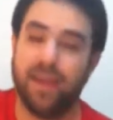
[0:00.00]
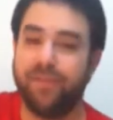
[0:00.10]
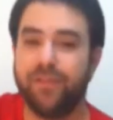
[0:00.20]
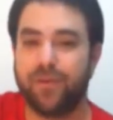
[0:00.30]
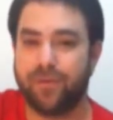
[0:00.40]

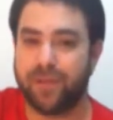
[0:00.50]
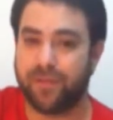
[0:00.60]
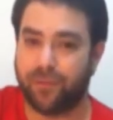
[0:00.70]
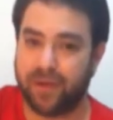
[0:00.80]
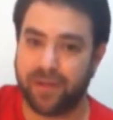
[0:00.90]
If you know where
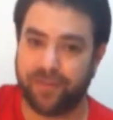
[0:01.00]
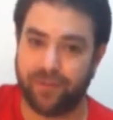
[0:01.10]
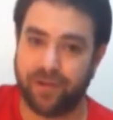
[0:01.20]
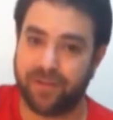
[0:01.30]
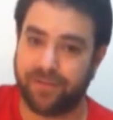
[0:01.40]
the 1, the
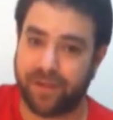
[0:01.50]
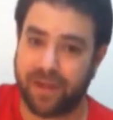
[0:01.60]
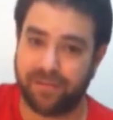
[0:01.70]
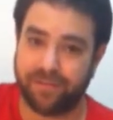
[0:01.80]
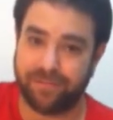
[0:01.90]
4, and the
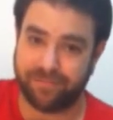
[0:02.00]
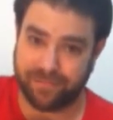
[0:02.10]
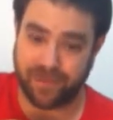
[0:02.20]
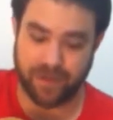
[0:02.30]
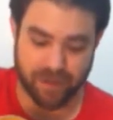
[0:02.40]
5
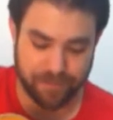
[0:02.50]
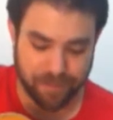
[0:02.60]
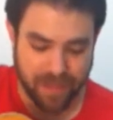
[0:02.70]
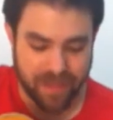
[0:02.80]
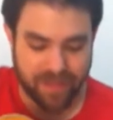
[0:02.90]

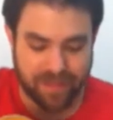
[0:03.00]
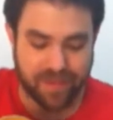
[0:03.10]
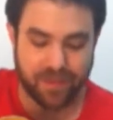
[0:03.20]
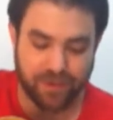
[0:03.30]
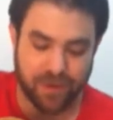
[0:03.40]
are,
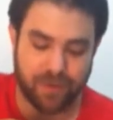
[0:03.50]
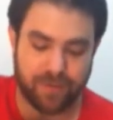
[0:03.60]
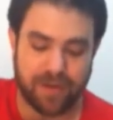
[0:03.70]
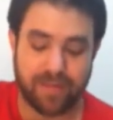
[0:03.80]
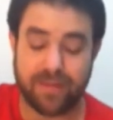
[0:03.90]
then you know
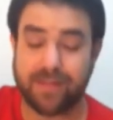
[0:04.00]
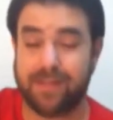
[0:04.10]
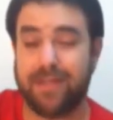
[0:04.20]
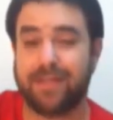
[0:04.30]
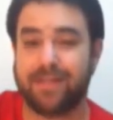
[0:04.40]
where the
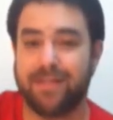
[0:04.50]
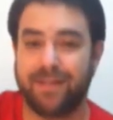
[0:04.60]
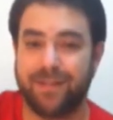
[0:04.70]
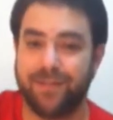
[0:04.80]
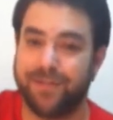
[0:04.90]
6,
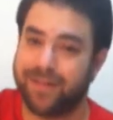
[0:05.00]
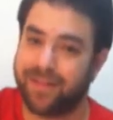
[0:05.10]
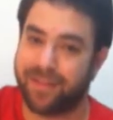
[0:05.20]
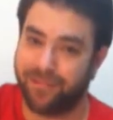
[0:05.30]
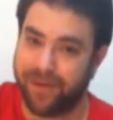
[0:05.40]
the 2, and
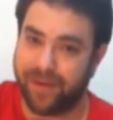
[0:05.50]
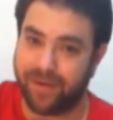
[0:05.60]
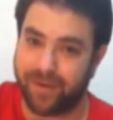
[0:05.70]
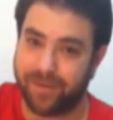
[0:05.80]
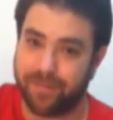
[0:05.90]
the 3
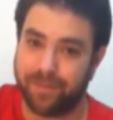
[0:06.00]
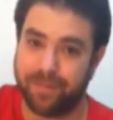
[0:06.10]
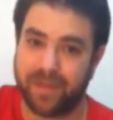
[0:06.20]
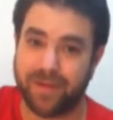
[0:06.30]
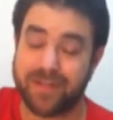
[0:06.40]
are,
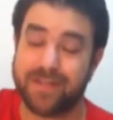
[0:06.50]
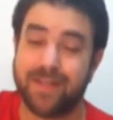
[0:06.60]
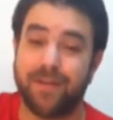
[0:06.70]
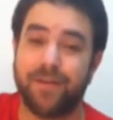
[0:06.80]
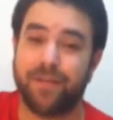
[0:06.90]

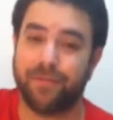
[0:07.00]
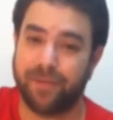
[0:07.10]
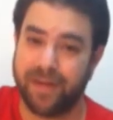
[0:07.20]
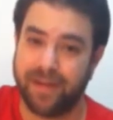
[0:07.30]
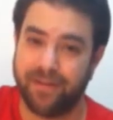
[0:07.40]
because they're
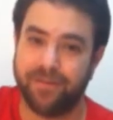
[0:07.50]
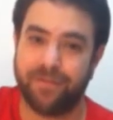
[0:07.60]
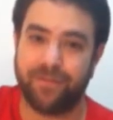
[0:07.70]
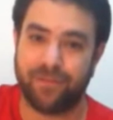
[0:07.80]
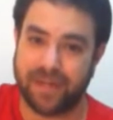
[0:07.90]
3
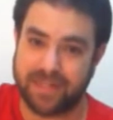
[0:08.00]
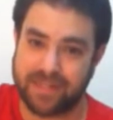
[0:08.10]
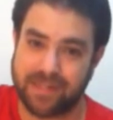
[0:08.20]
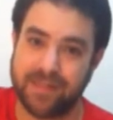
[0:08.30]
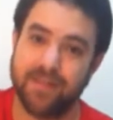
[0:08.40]

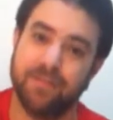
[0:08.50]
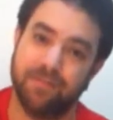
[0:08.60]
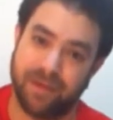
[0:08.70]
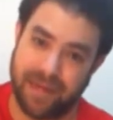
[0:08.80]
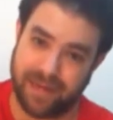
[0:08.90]
frets
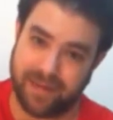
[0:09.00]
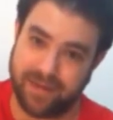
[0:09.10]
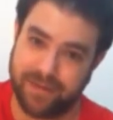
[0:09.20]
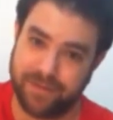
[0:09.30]
back.